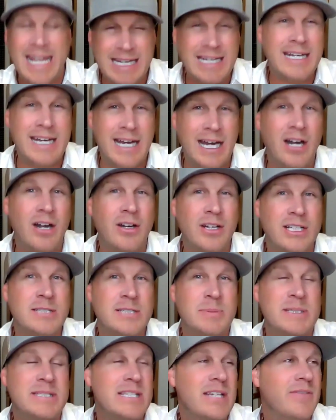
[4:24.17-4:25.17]
in an area
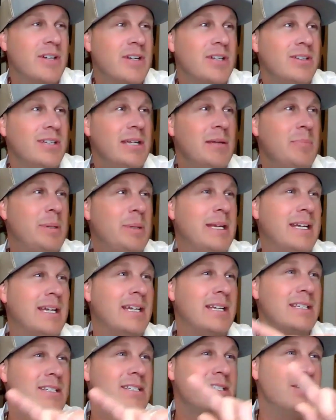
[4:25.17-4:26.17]
specifically
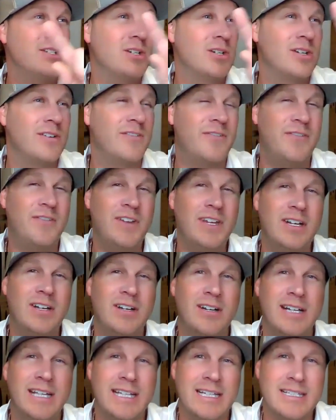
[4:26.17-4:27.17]
because your
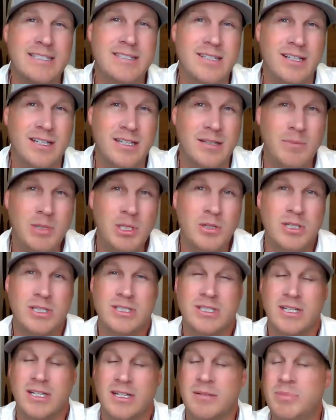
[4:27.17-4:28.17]
fear is the commute
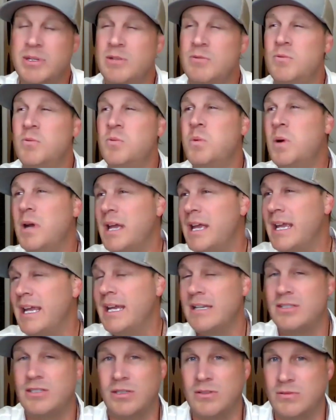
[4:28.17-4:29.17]
is going to be
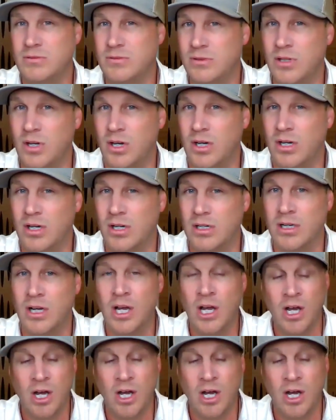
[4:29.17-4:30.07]
way too long.